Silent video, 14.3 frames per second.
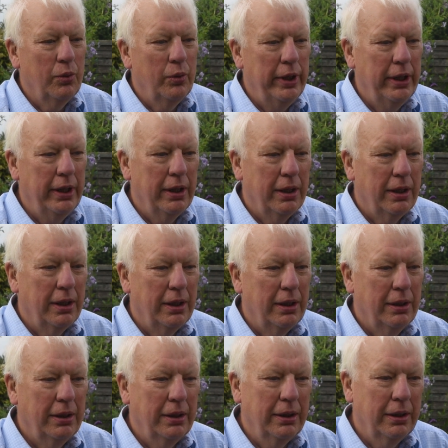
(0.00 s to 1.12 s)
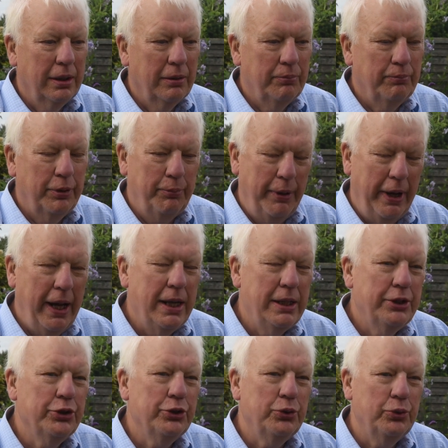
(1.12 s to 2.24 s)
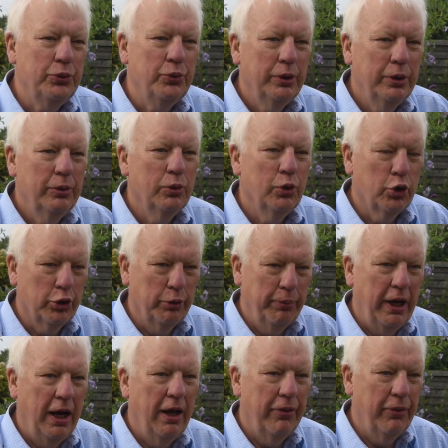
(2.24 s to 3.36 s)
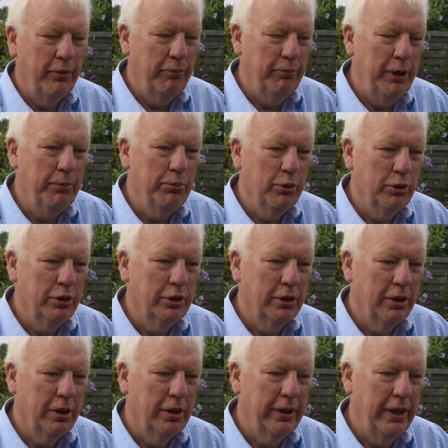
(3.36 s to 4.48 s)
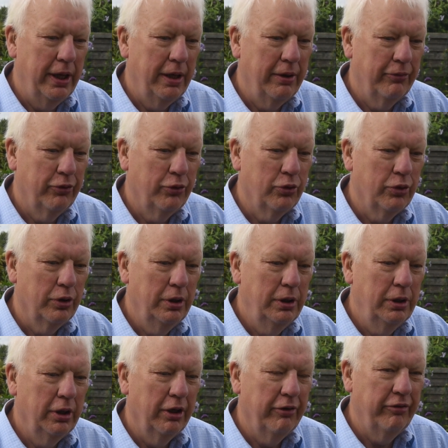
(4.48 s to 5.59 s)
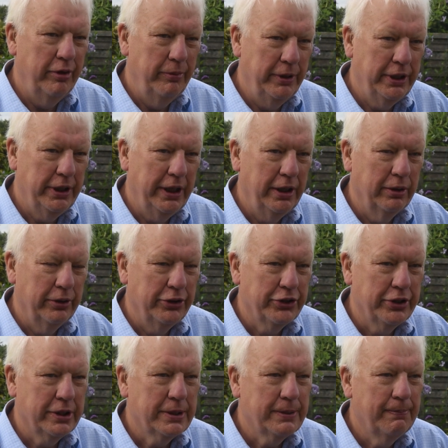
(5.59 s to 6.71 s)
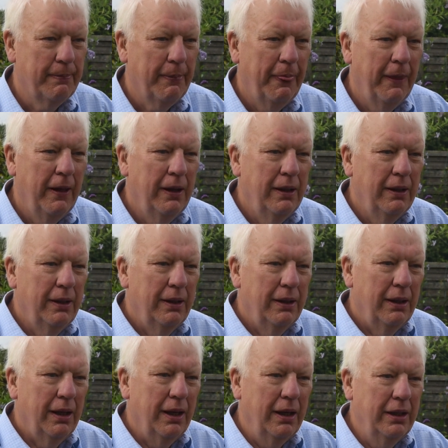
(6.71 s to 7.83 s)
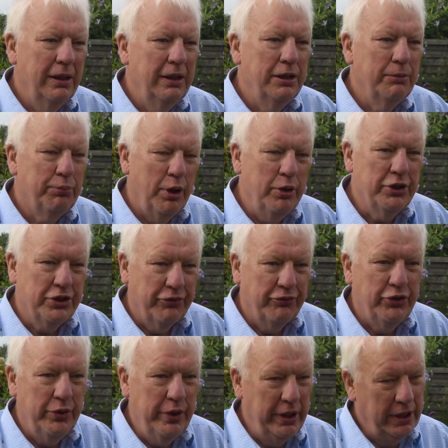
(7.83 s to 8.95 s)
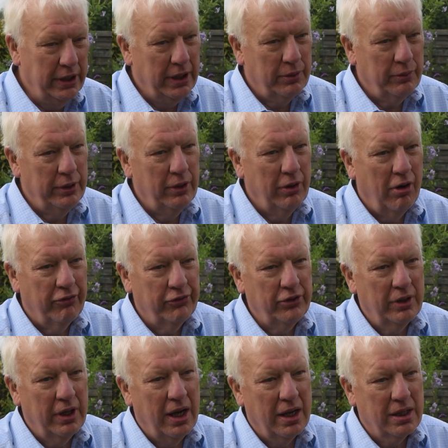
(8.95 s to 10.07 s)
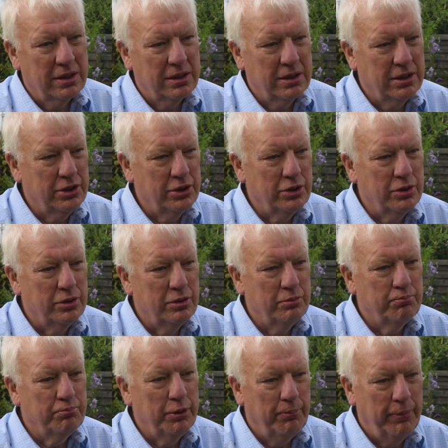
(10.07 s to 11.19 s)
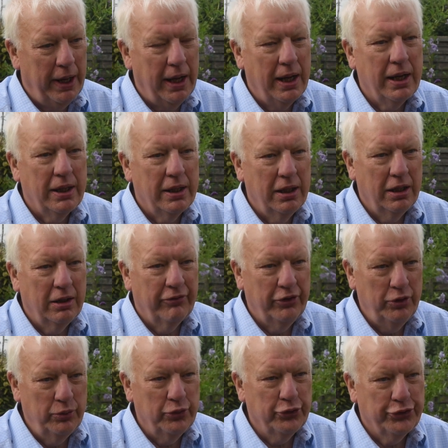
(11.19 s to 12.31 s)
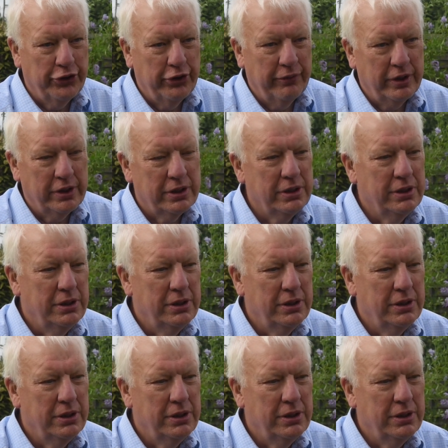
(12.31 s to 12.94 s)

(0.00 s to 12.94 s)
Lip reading: we are prepared to walk the path with people that are there for life-limiting illnesses. And in the process of doing that, we are often asked to prepare a funeral service.